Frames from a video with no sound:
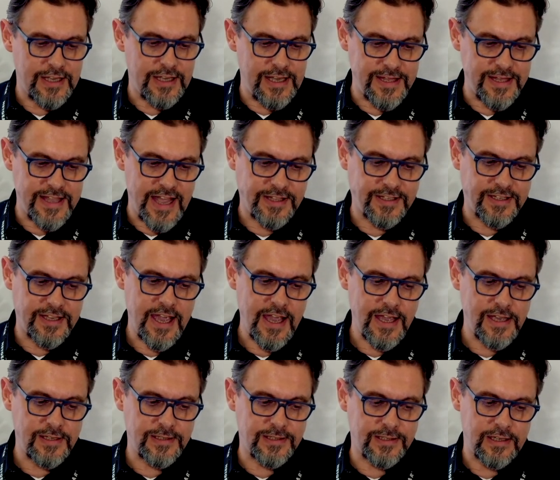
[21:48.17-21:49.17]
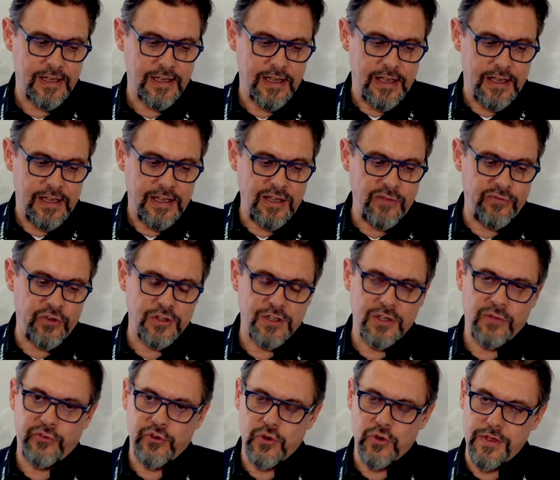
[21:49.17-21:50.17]
In that case, even
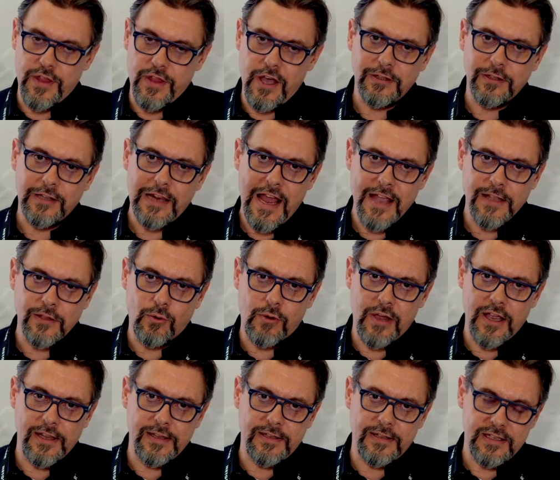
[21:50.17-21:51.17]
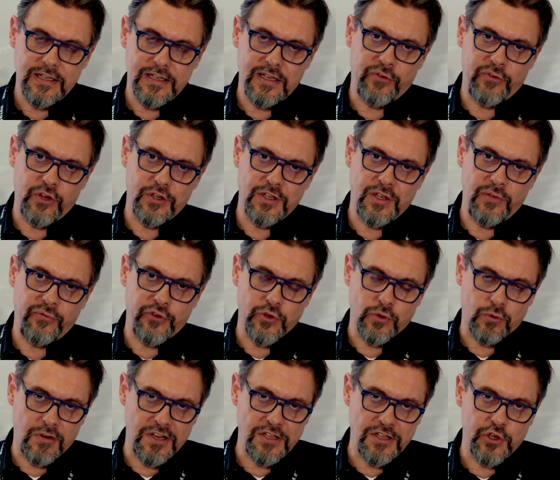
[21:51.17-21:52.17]
if you're not line rate, even if
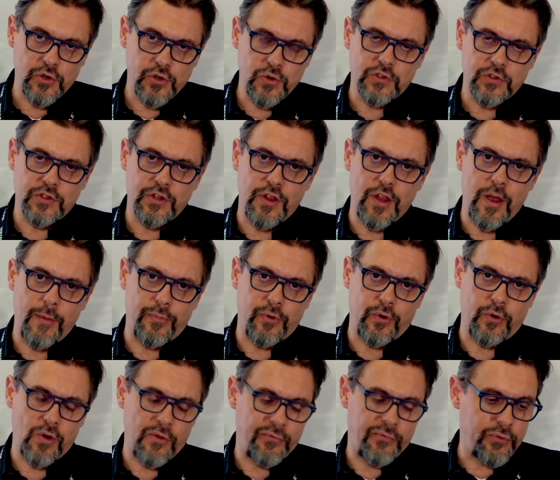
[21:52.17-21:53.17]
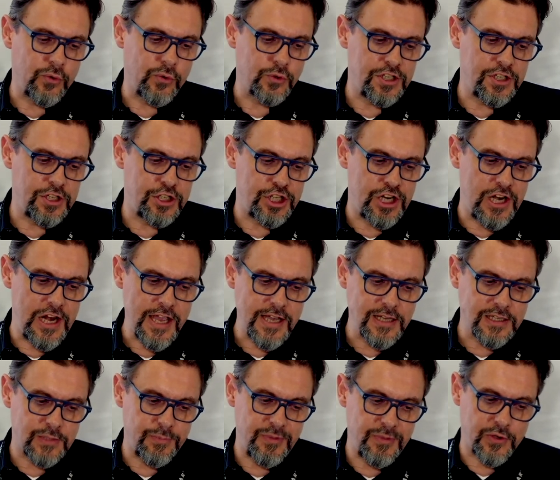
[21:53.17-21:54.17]
you reduce the number of 40G
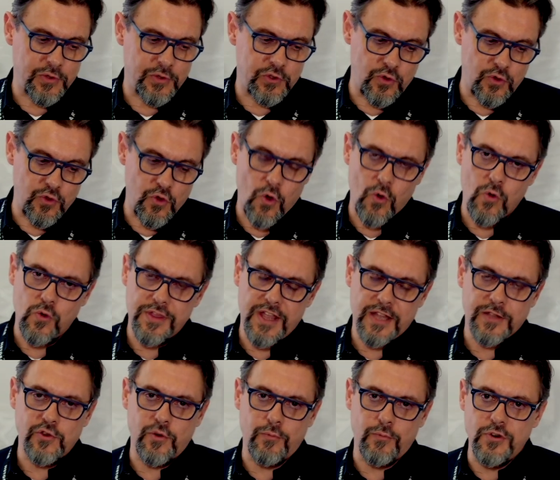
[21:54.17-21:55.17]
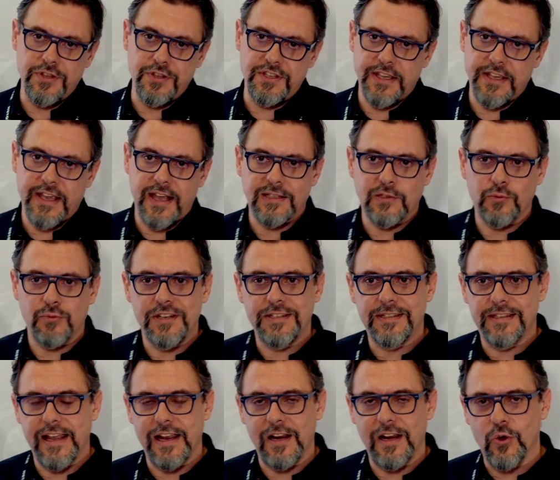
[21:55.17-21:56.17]
links, because you know that your multicast will
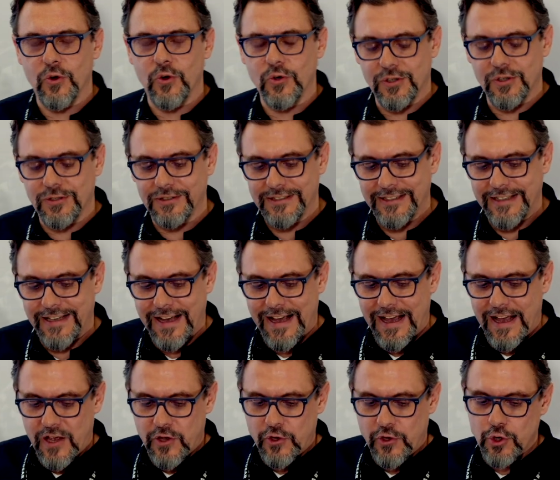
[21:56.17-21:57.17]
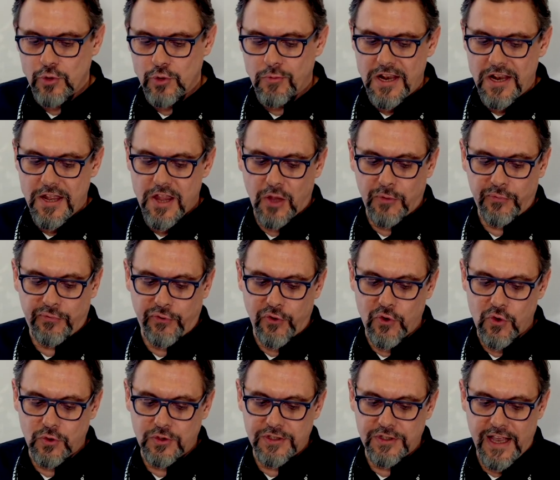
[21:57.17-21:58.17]
stay local, you will not
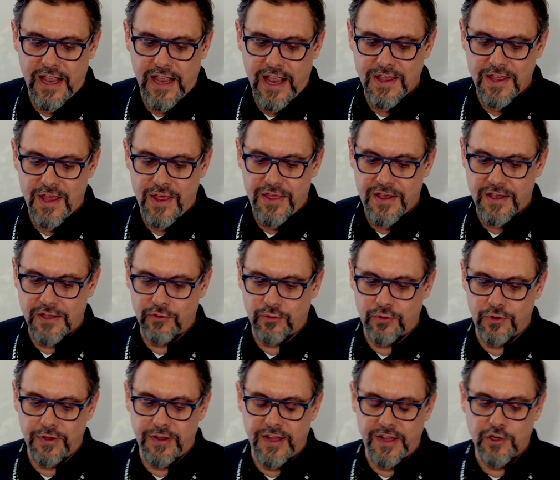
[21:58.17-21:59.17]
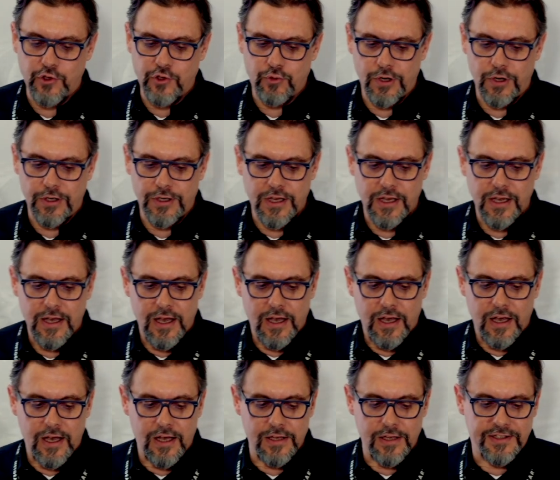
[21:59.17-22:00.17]
flood anything to the network
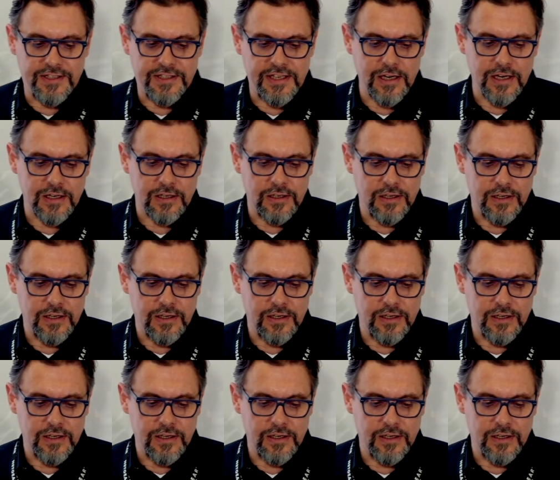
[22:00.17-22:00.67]
until